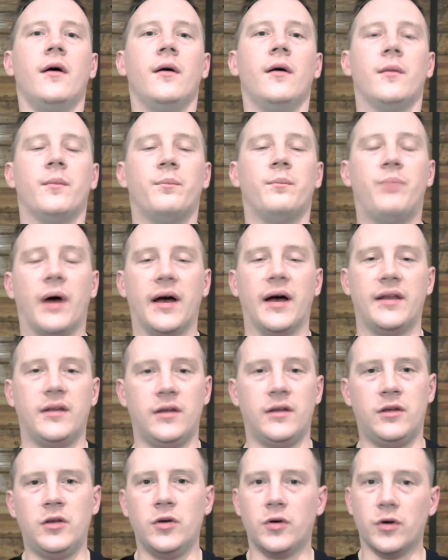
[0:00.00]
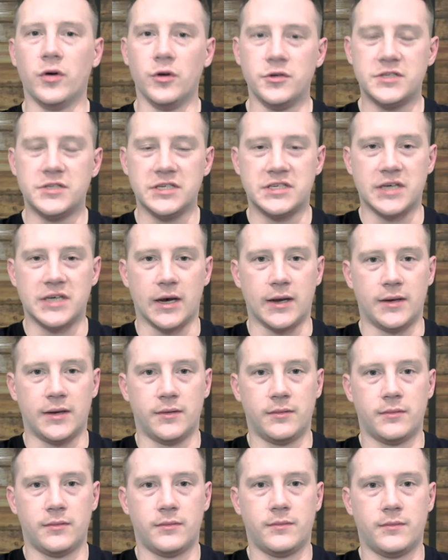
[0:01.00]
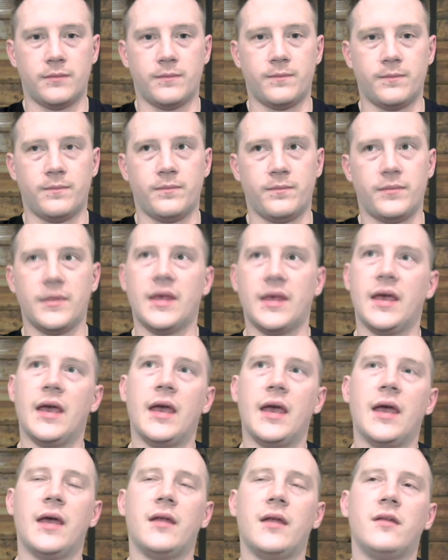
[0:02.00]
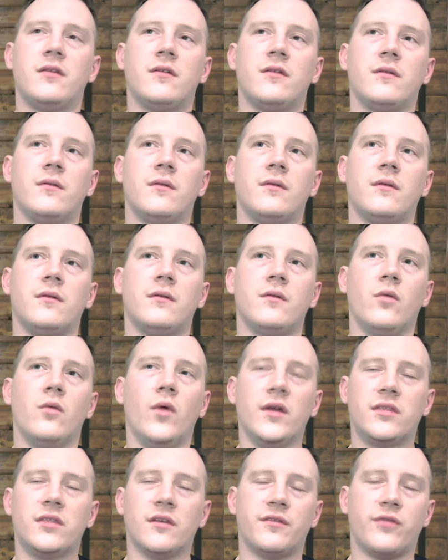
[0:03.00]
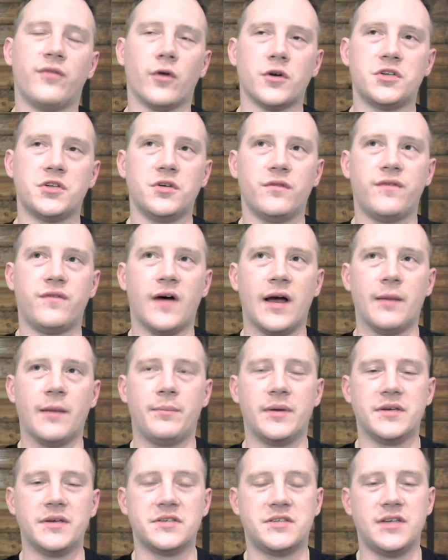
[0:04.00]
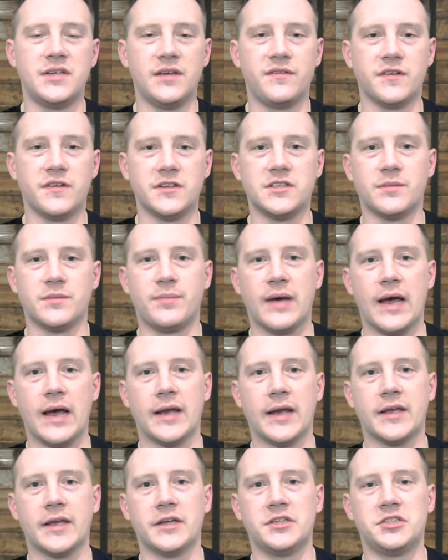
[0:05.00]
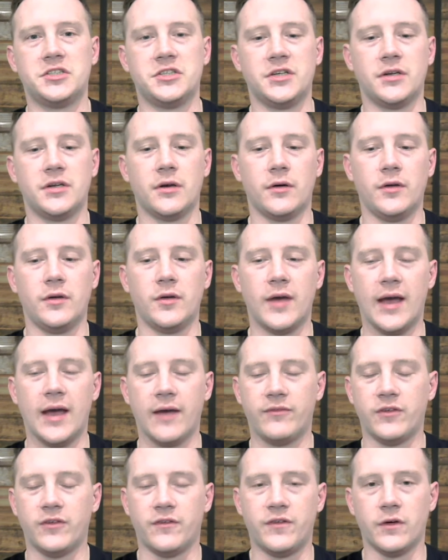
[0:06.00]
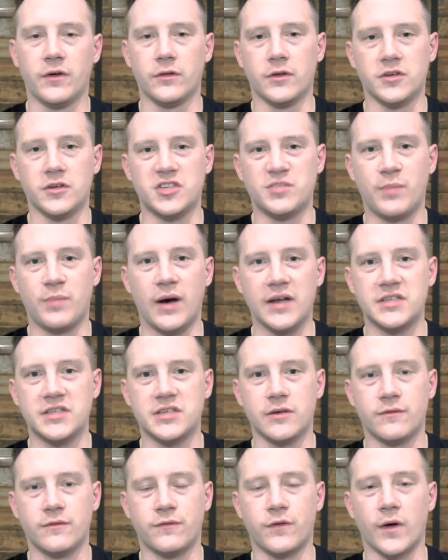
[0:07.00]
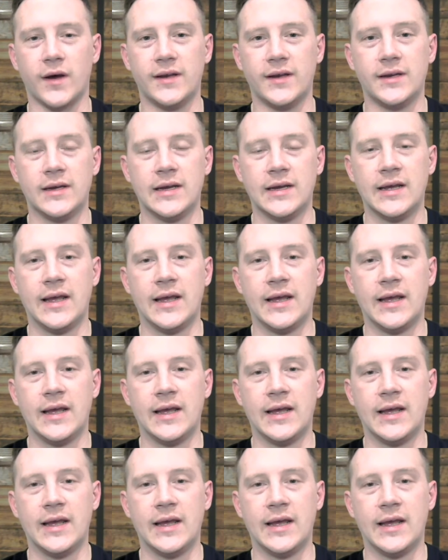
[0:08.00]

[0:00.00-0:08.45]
But you lose a ton. And with the 4-2-5 base defensive package, you know, you have to fill those spots up front.